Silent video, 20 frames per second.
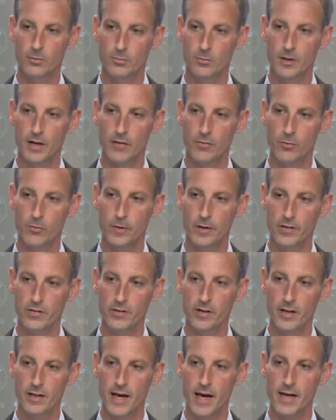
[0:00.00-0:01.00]
Whenever we
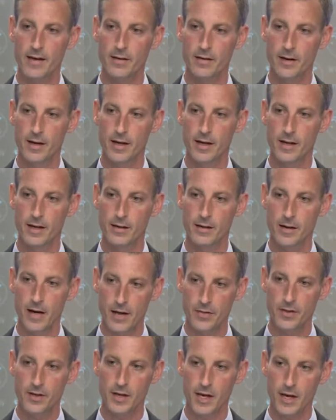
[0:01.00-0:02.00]
see that
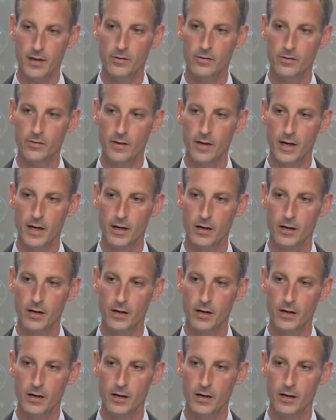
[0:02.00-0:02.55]
not the case,